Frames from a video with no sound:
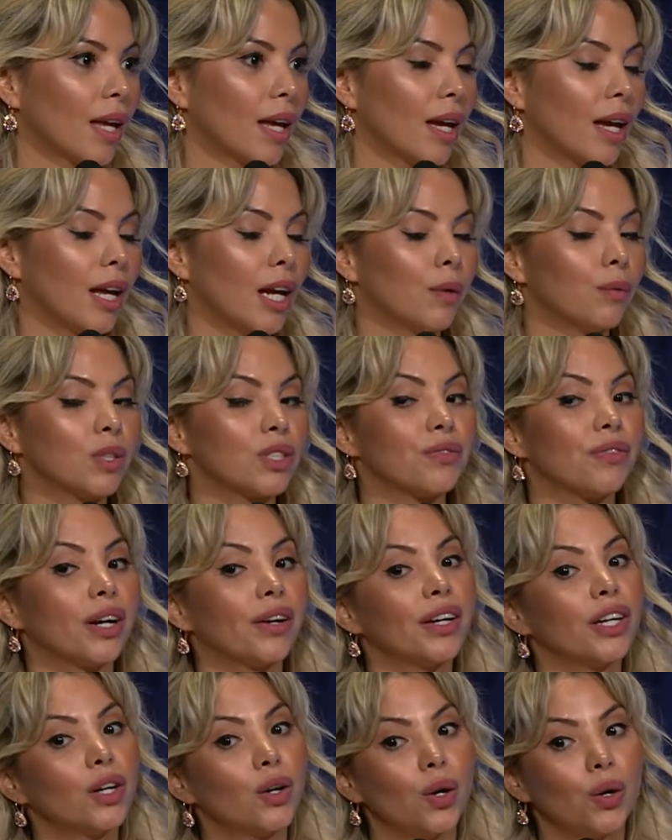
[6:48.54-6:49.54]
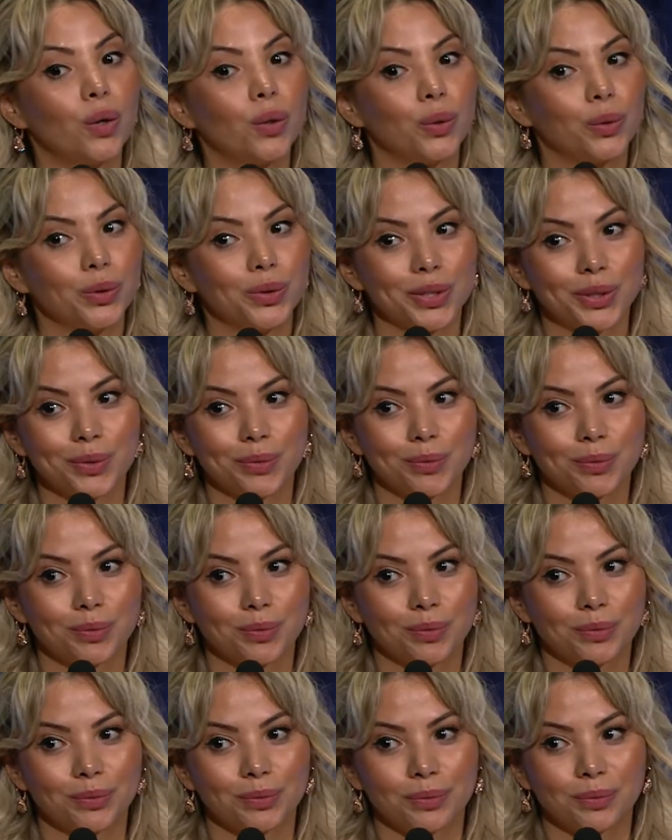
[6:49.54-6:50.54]
And it was very cold,
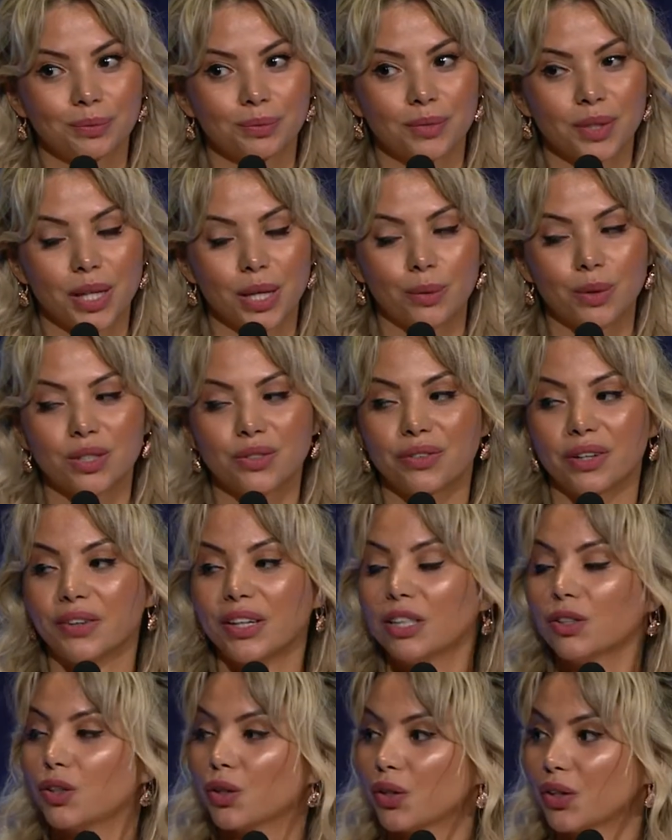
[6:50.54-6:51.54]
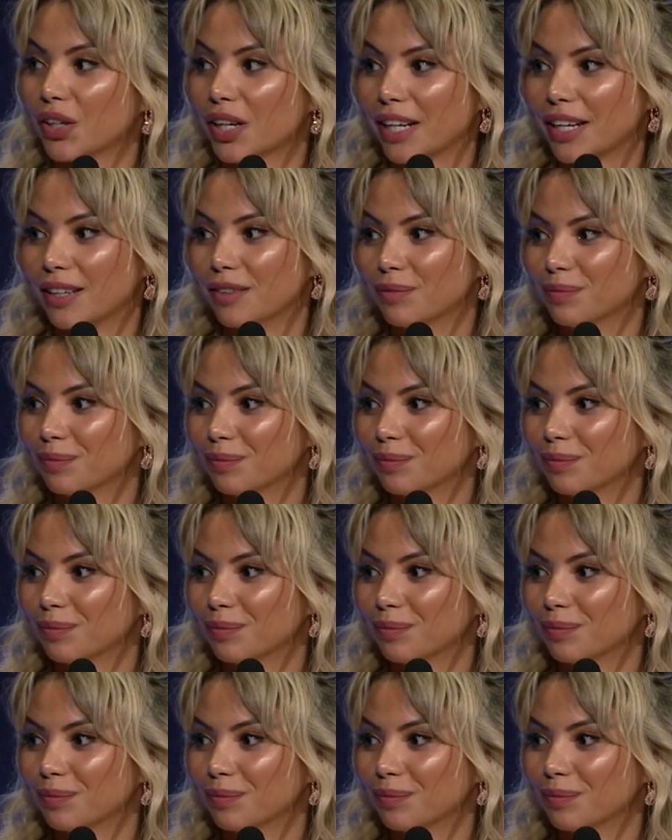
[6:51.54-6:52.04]
it was very dirty,